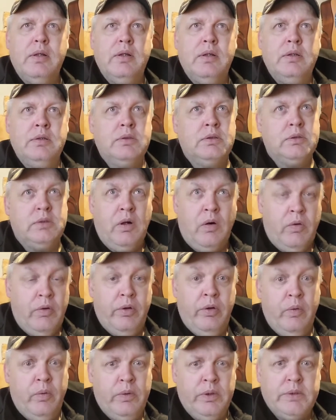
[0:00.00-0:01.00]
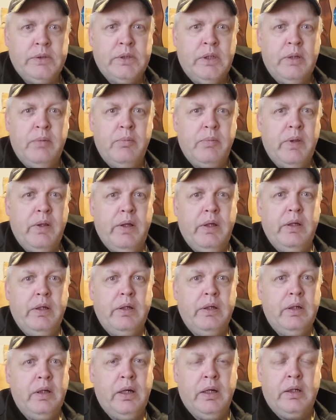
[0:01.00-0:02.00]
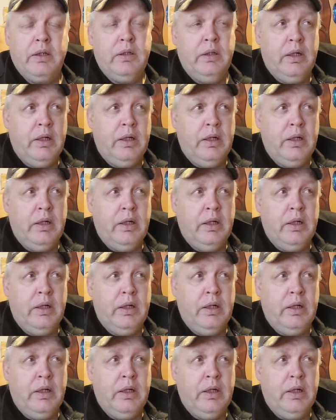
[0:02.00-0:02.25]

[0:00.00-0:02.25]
and started doing the same thing, and I